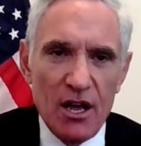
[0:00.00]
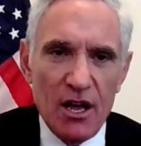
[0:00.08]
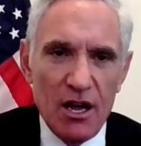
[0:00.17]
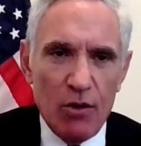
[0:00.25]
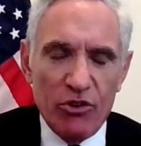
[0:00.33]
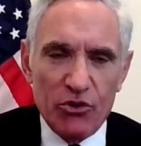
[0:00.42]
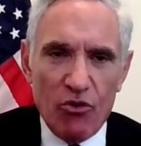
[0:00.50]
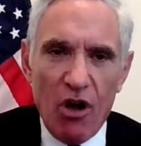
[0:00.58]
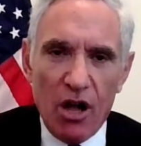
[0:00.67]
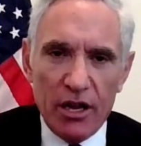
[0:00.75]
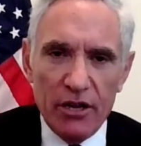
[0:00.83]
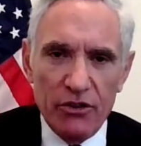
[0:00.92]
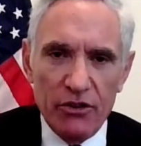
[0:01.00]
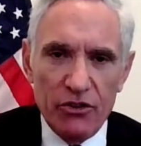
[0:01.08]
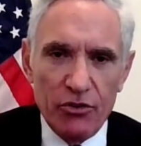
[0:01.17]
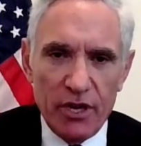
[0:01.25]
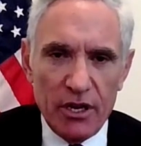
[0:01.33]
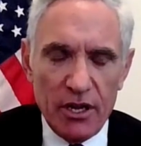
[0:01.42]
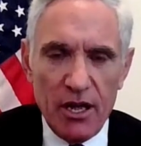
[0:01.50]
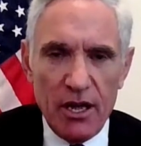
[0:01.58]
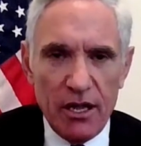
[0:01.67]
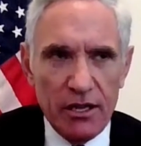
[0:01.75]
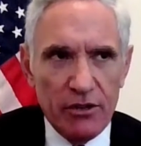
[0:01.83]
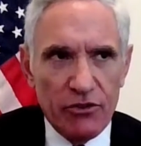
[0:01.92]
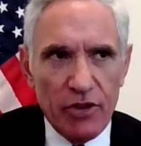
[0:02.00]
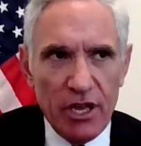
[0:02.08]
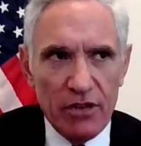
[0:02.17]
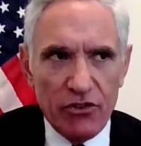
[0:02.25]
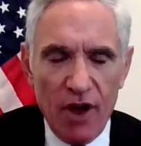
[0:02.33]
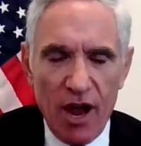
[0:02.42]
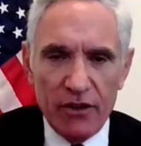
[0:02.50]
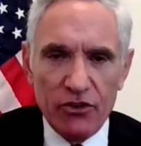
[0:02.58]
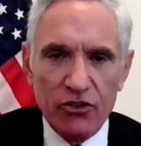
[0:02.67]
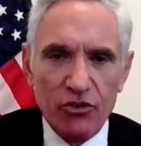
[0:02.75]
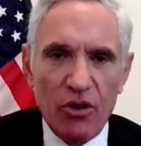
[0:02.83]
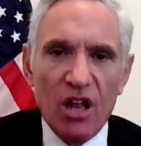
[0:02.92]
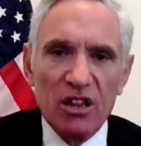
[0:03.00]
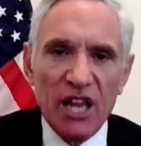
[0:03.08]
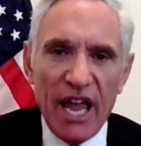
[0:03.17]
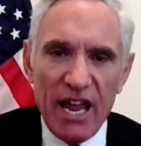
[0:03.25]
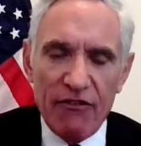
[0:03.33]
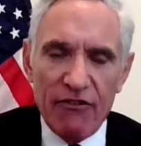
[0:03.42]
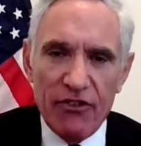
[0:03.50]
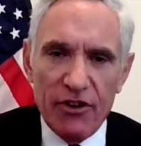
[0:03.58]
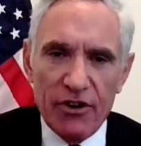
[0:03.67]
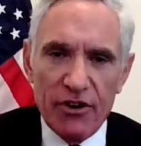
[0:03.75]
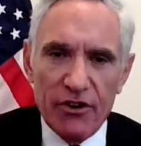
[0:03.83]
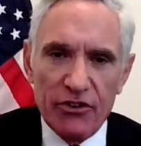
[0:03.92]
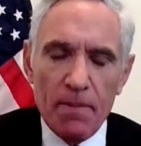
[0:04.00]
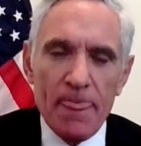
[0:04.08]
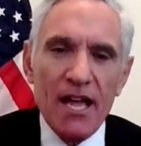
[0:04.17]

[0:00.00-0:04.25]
was wrong in doing in trying to allay fears.